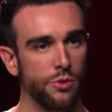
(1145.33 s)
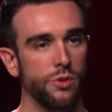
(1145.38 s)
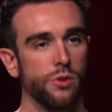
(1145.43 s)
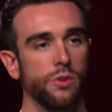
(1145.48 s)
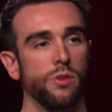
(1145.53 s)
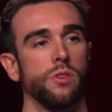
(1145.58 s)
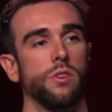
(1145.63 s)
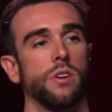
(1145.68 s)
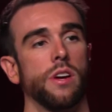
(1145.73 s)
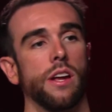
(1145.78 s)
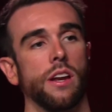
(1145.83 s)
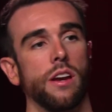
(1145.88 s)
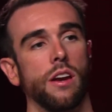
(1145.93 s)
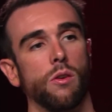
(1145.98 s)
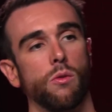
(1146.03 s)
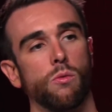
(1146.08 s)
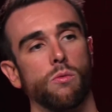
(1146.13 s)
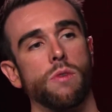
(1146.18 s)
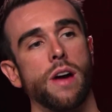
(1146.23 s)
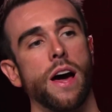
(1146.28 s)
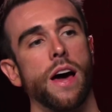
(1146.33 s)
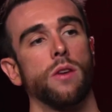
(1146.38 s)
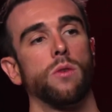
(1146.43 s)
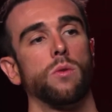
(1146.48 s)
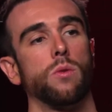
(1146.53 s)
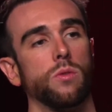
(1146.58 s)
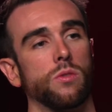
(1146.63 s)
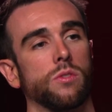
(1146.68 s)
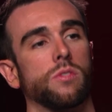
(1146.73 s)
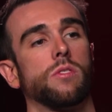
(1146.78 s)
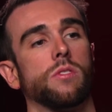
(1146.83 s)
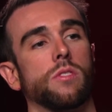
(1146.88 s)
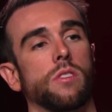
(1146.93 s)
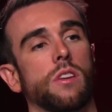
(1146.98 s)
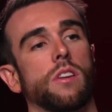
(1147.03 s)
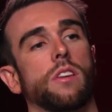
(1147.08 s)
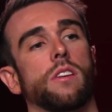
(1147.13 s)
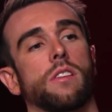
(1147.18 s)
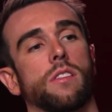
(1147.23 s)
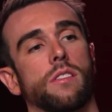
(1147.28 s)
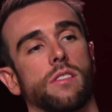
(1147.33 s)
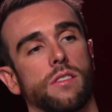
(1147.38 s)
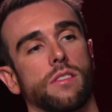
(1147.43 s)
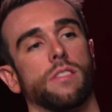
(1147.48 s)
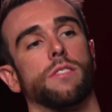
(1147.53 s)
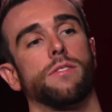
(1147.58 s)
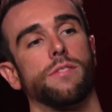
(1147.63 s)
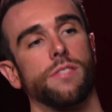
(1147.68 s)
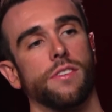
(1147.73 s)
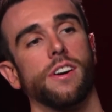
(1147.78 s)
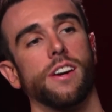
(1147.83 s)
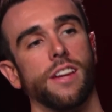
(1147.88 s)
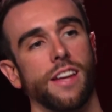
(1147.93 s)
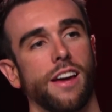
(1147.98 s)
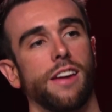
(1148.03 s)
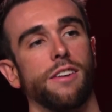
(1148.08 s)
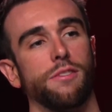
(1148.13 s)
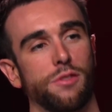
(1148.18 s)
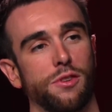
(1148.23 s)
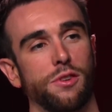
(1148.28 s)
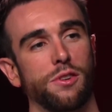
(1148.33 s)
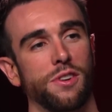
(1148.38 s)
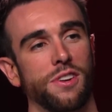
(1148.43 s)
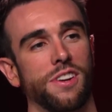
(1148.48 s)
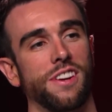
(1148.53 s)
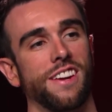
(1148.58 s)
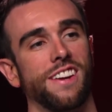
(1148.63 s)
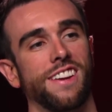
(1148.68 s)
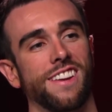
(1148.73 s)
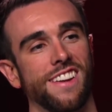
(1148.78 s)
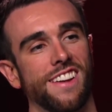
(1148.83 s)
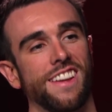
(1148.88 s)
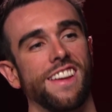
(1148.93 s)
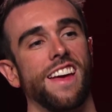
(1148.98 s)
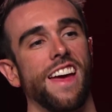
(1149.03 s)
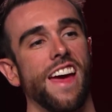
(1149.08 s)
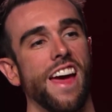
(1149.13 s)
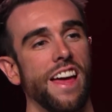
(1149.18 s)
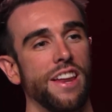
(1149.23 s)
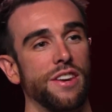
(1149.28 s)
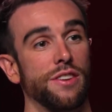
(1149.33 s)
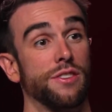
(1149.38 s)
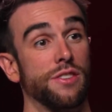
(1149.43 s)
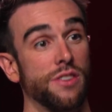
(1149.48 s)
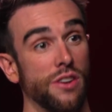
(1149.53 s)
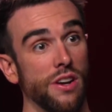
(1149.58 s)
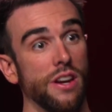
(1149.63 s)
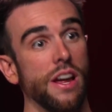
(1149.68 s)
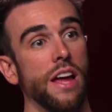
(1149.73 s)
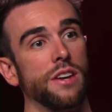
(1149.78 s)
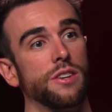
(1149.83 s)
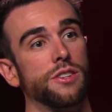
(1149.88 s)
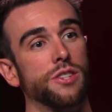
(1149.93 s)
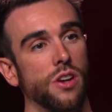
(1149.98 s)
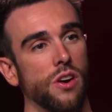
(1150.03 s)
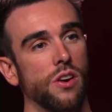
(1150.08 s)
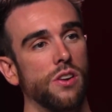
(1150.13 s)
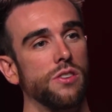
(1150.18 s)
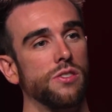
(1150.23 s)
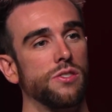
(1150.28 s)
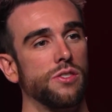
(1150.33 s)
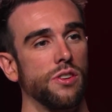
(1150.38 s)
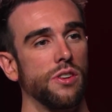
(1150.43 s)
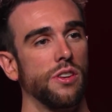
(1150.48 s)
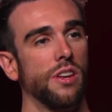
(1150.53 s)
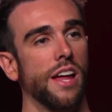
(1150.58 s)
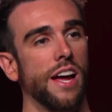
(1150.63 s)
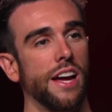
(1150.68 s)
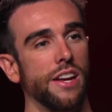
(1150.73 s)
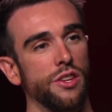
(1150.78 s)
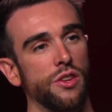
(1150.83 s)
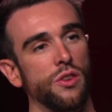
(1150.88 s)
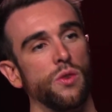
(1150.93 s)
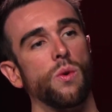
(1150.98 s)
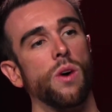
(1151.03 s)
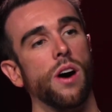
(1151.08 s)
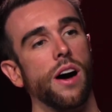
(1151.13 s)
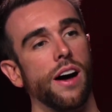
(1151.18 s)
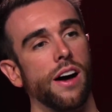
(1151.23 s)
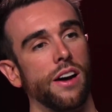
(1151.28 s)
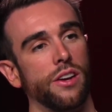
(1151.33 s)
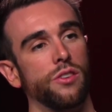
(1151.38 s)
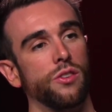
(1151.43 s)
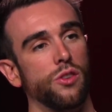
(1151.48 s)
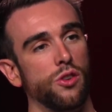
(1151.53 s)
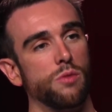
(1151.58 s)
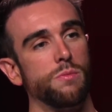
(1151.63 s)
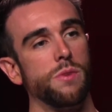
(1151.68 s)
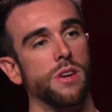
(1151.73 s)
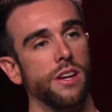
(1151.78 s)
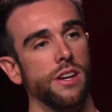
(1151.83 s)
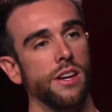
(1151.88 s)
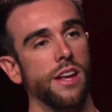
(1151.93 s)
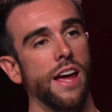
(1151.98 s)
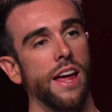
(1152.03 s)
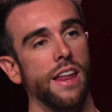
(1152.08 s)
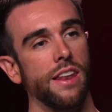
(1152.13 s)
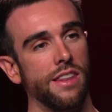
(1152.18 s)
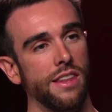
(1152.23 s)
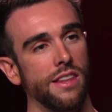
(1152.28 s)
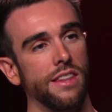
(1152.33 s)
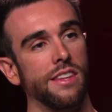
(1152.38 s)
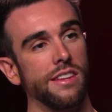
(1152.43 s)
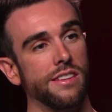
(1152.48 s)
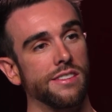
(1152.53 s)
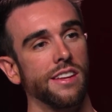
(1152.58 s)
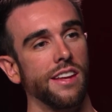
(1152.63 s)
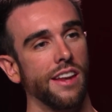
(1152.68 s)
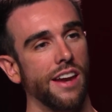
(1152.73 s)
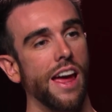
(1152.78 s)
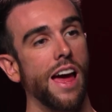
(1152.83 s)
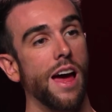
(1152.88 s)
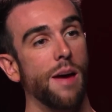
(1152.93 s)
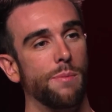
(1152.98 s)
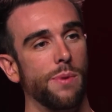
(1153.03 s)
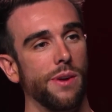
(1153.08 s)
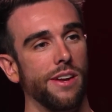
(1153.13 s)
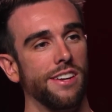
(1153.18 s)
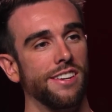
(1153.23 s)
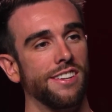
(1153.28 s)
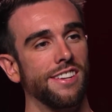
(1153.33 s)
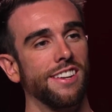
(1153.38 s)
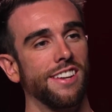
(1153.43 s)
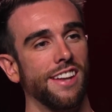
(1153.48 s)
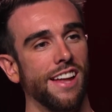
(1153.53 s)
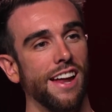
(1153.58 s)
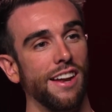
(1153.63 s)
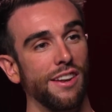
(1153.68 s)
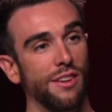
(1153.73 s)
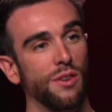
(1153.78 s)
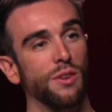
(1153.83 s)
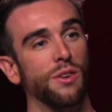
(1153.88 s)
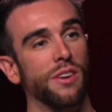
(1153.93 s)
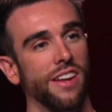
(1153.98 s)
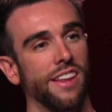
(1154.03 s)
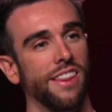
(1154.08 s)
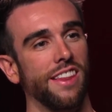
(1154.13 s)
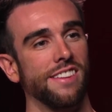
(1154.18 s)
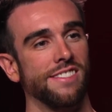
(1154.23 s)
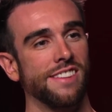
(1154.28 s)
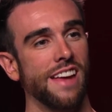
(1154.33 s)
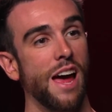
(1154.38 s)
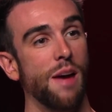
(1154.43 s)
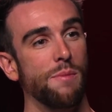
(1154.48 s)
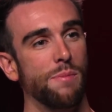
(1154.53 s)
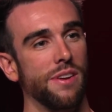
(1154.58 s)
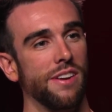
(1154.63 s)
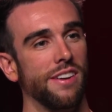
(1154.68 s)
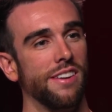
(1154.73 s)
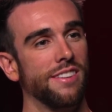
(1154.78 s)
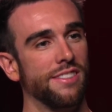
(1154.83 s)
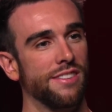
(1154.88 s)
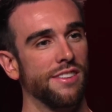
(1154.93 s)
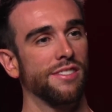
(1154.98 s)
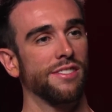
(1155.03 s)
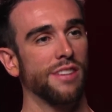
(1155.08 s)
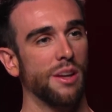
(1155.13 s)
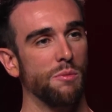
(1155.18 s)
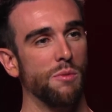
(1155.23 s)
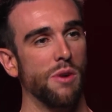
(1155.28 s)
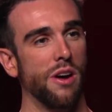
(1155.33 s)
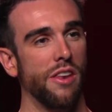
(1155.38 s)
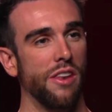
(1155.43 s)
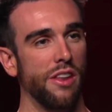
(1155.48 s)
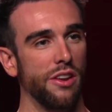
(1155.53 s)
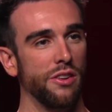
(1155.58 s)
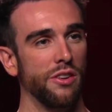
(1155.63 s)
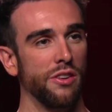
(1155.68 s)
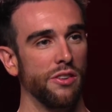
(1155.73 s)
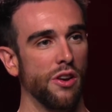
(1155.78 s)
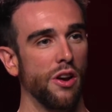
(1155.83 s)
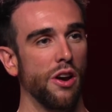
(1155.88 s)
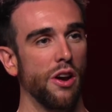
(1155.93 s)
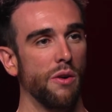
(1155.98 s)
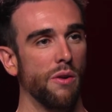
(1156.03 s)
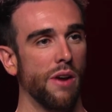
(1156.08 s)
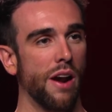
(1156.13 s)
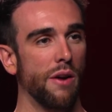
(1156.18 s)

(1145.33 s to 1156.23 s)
you and rattles the fuck out of you. And shows you like you are human, and this can happen. Like, look at this happen to someone that